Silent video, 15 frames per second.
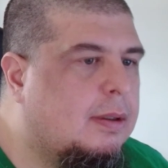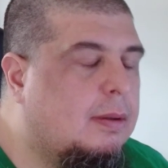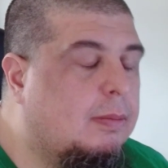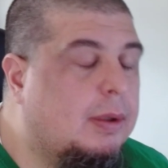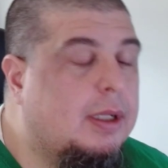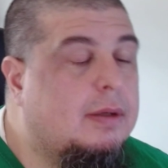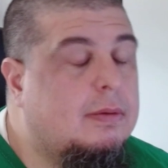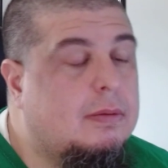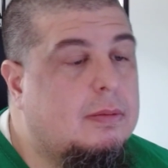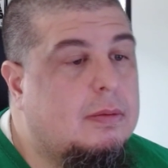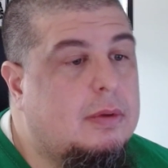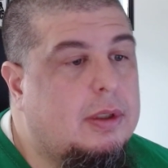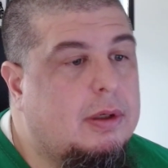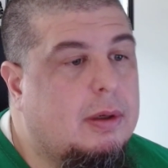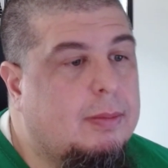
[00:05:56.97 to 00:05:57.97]
but
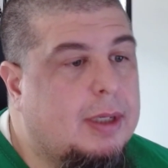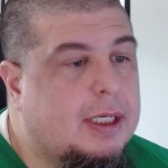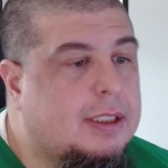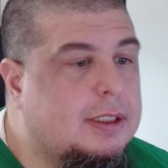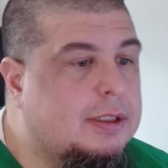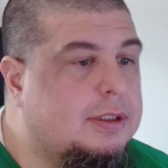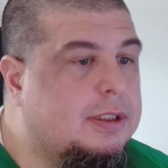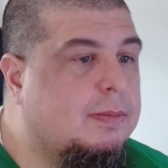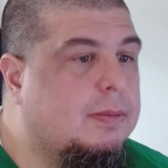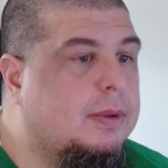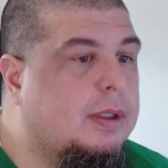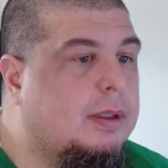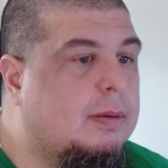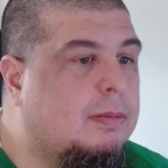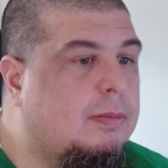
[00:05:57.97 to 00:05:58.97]
back to the gym
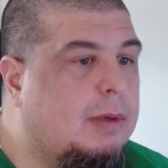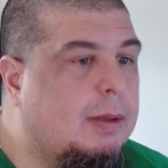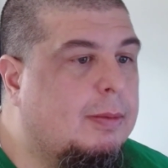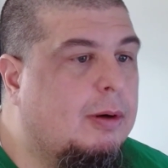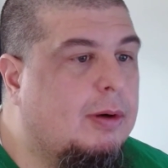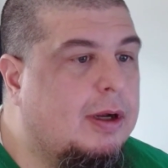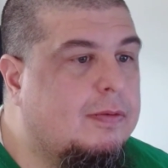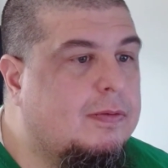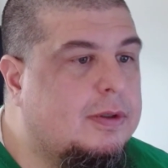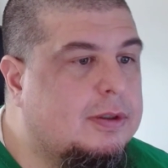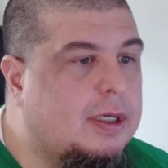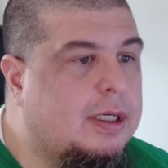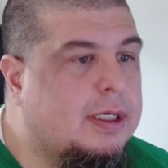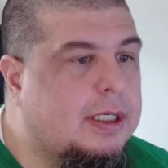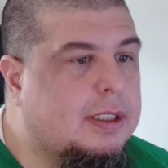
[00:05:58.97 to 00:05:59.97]
thing. Me and my wife, we
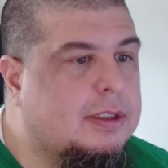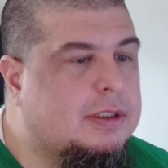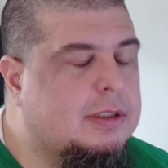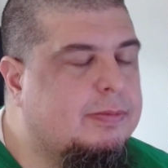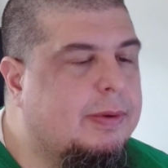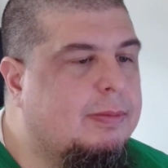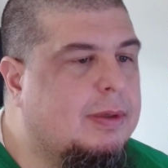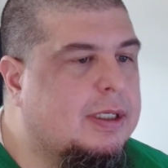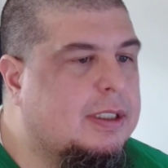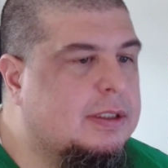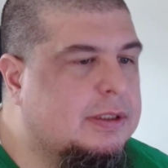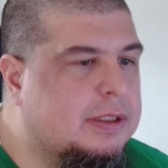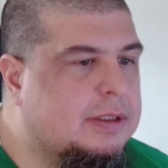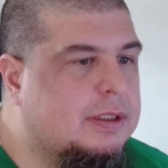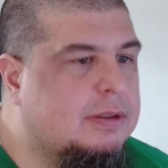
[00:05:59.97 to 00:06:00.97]
train together. She's been my
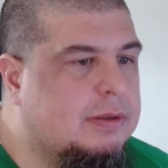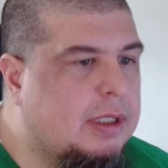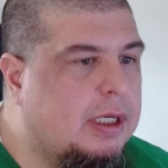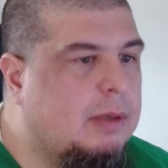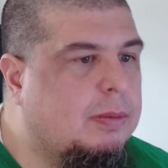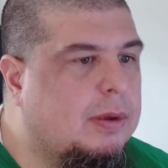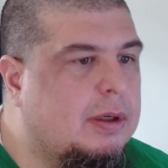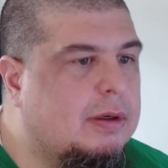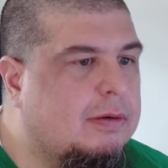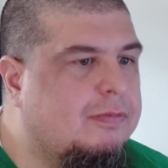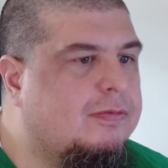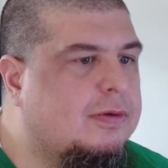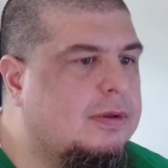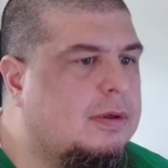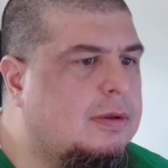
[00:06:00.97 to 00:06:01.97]
consistent training partner
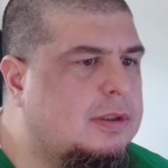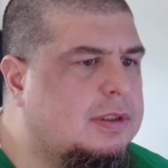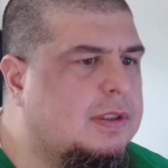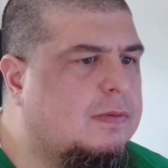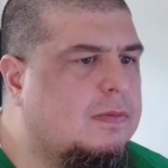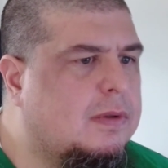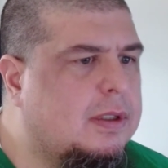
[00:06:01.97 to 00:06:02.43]
for several